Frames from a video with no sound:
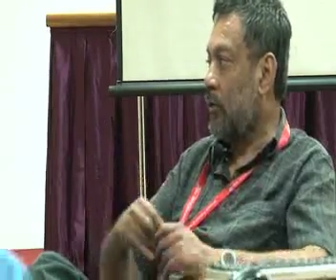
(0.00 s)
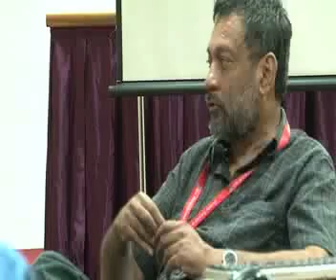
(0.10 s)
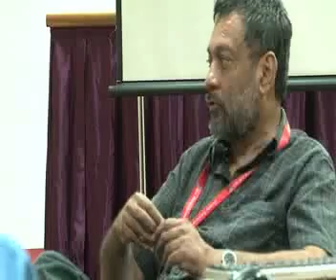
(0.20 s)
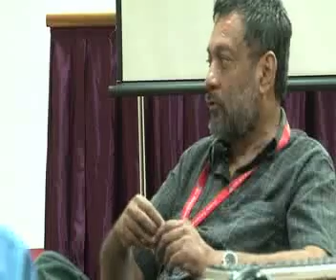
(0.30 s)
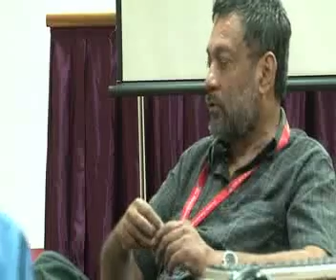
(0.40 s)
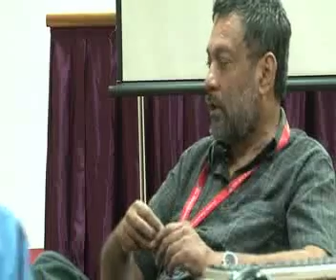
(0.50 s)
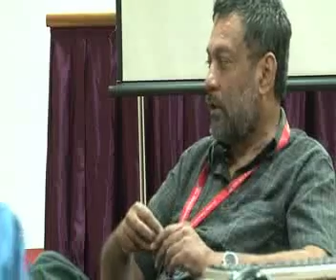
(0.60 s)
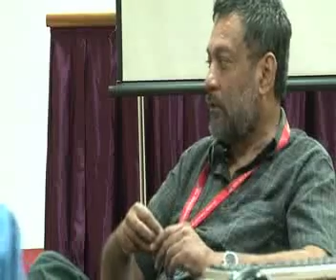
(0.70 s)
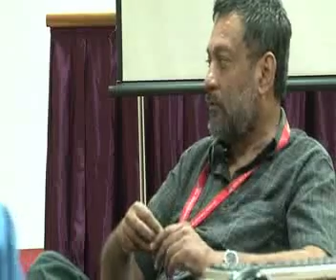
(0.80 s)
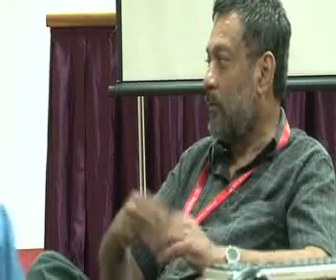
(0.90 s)

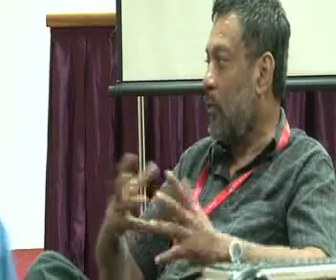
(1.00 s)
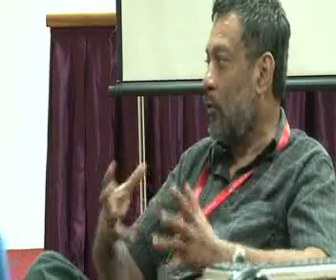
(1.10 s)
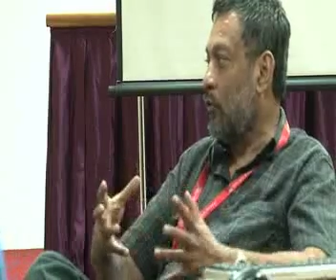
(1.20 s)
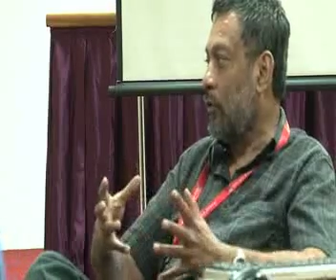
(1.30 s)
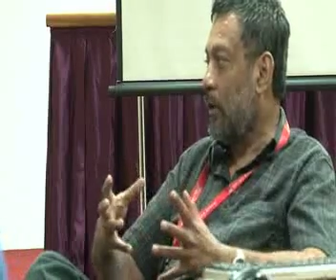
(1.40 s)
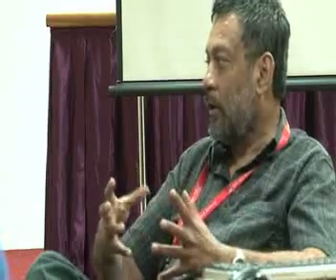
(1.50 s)
ostracized mode,